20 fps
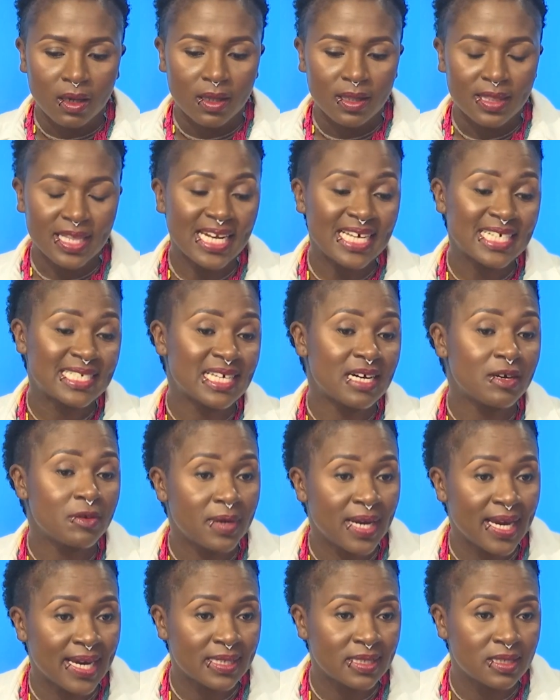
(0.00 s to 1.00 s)
The letter
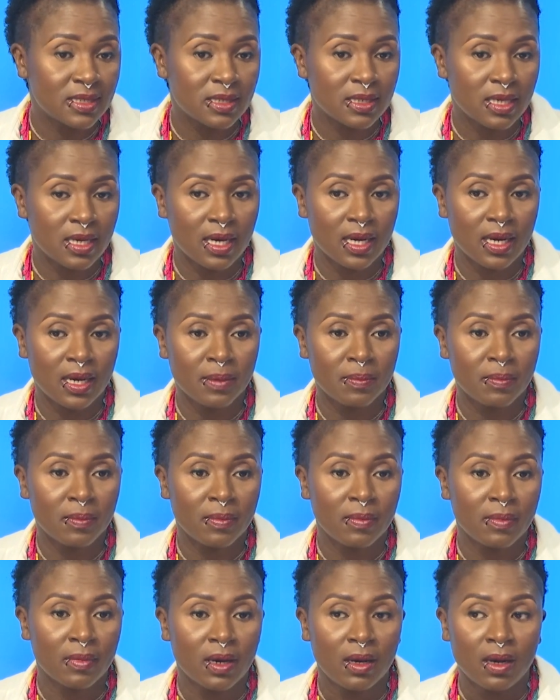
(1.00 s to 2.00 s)
read,
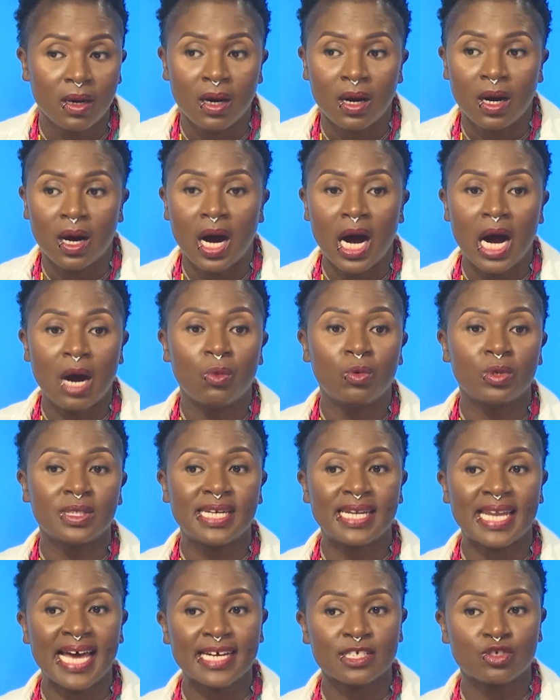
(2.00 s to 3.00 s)
I would
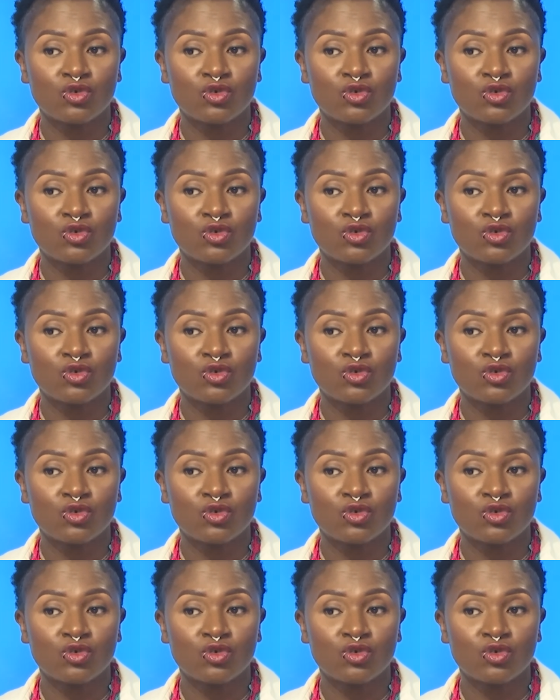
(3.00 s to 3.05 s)
like